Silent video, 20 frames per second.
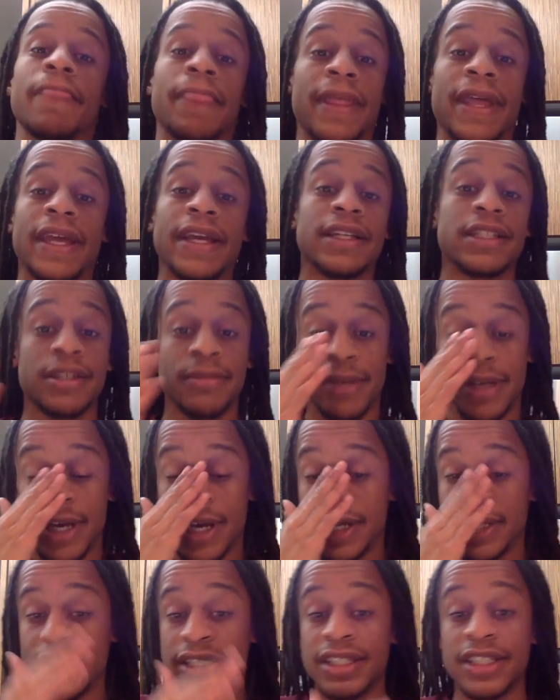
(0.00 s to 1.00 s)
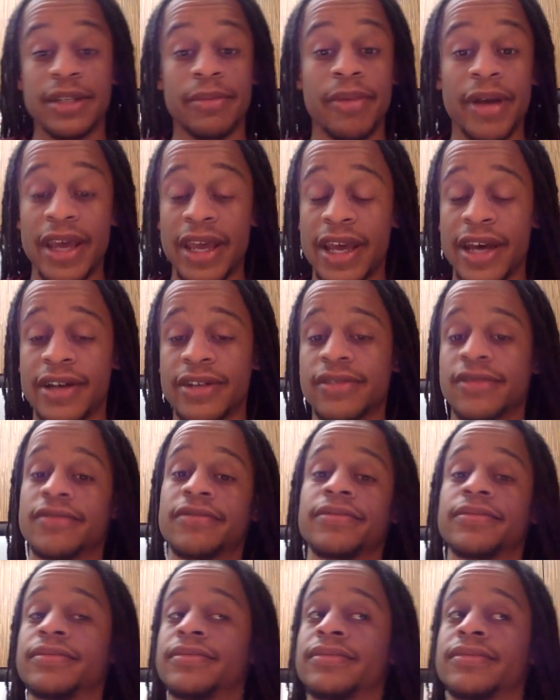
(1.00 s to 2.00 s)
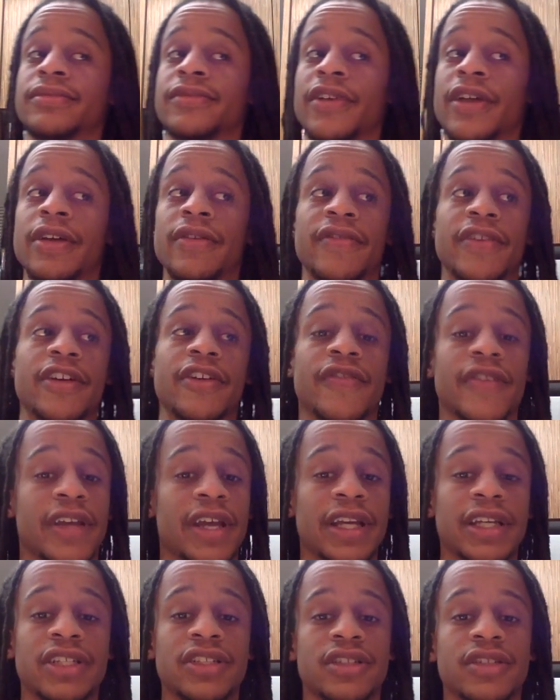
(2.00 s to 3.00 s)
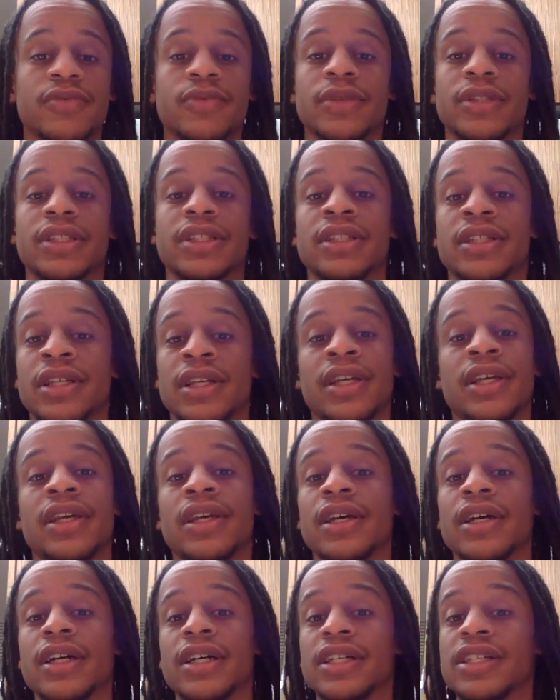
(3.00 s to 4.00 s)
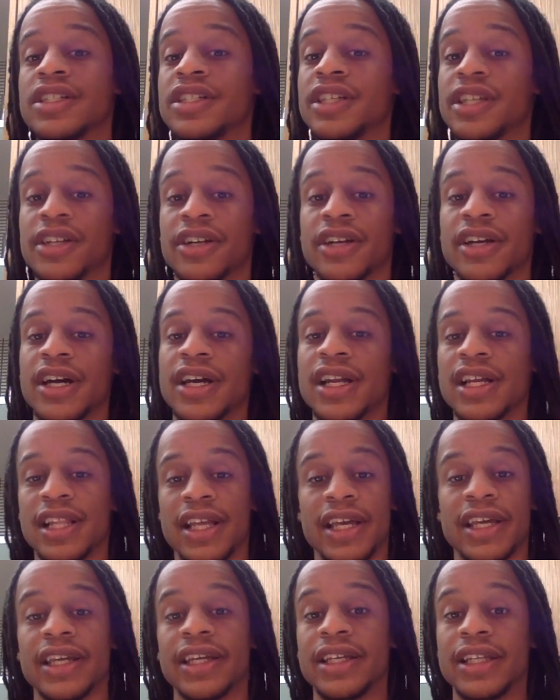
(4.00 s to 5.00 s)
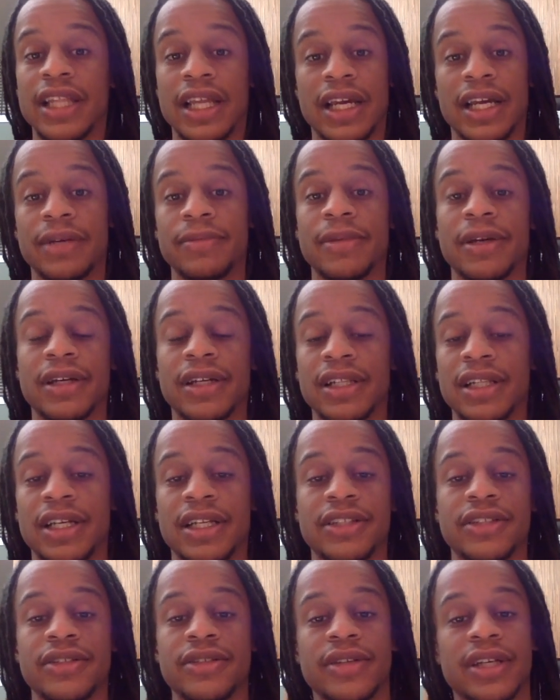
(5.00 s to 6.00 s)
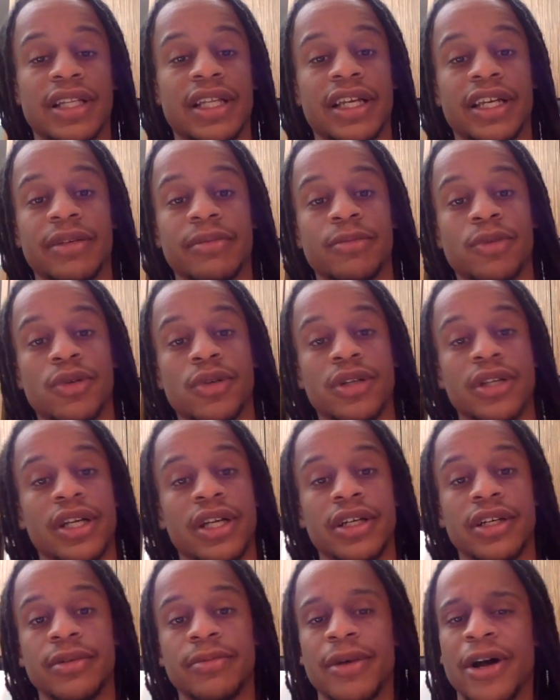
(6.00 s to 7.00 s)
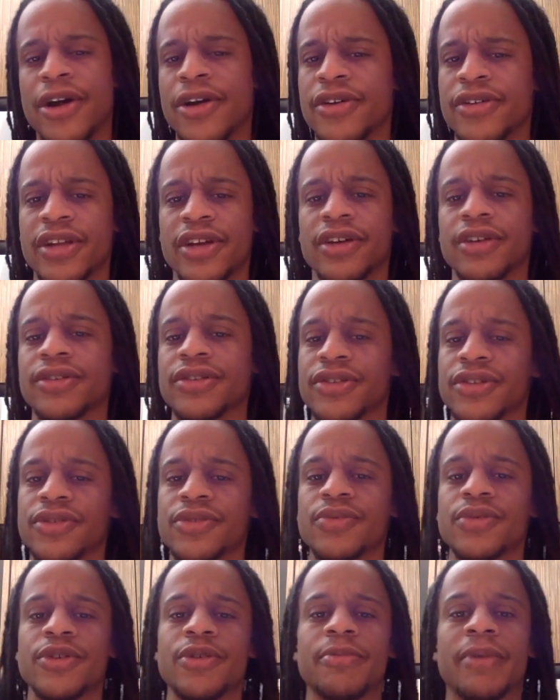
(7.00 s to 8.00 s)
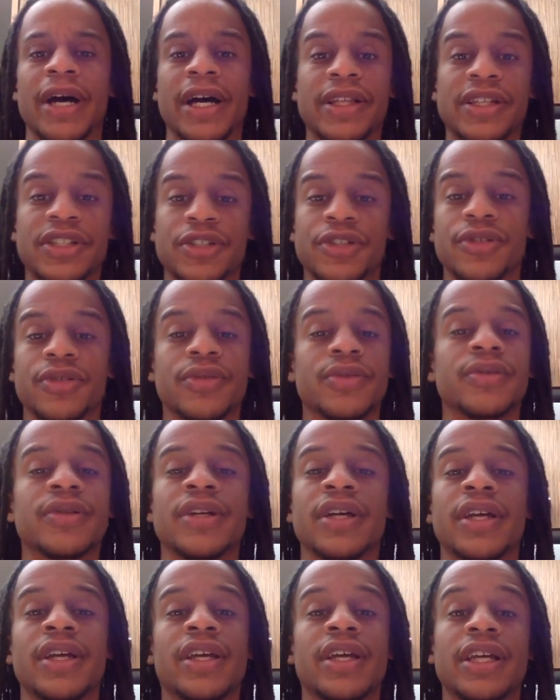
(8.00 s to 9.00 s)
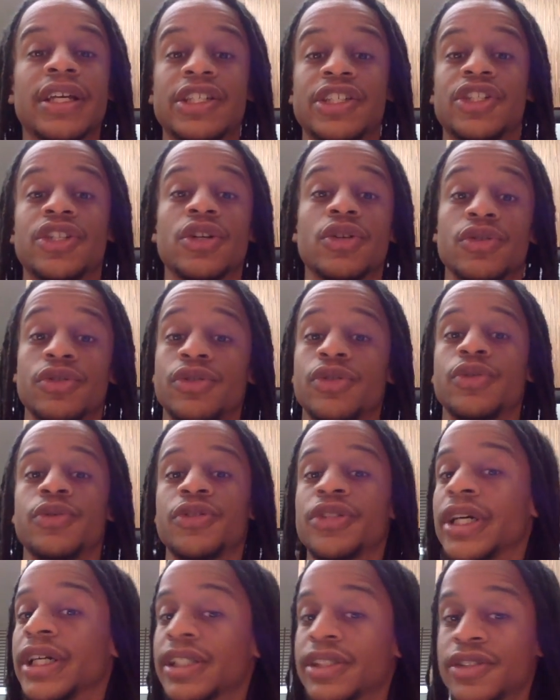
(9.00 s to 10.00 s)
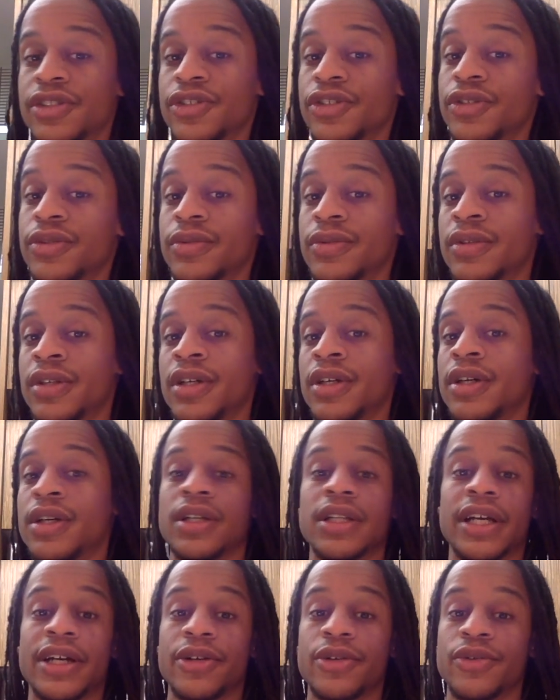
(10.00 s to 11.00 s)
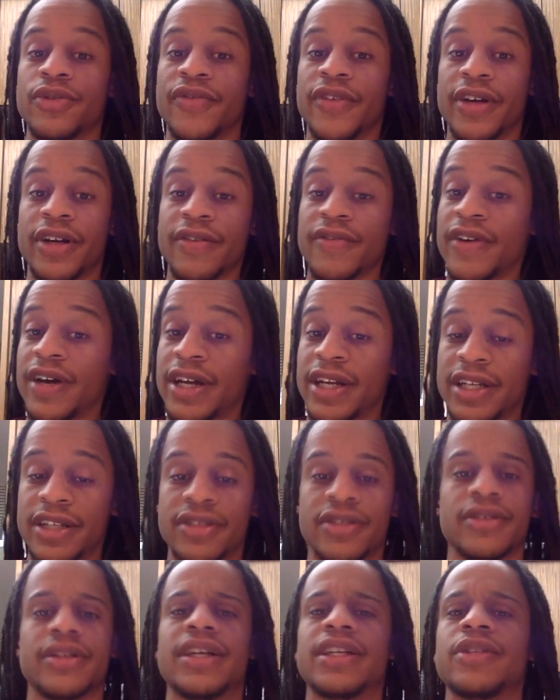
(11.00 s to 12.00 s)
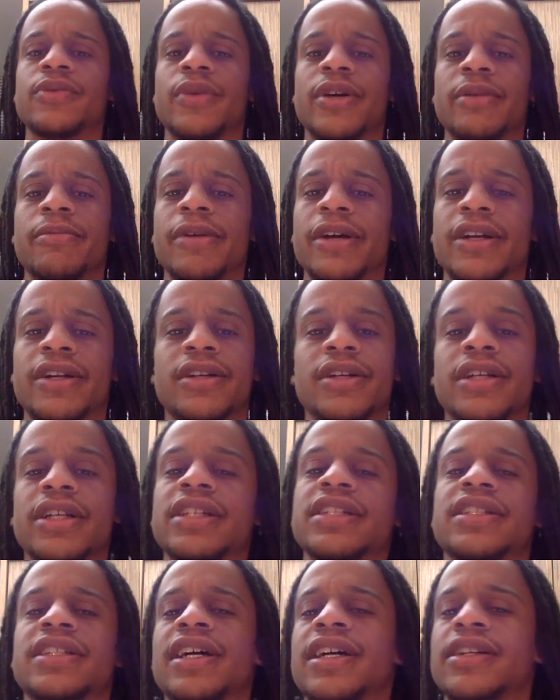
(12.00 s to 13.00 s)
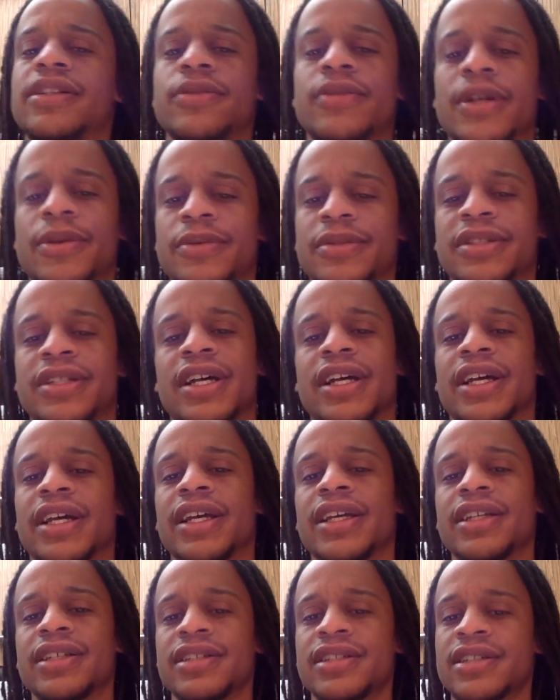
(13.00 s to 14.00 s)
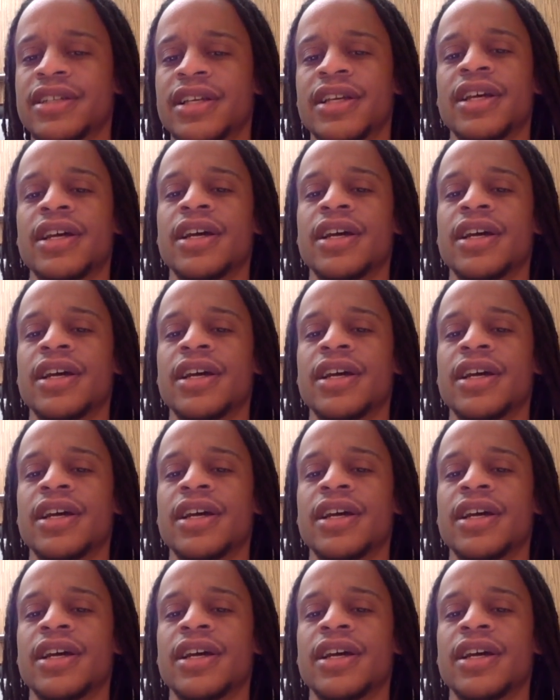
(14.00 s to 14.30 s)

And to be honest, the payout and verification with SneakerCon, I like it. Like I'm not gonna lie to you, I like it more. I heard they also, when you buy the shoe, it shows you who checks the shoe, like who verified it. So that's way better. Let's not do that with StockX.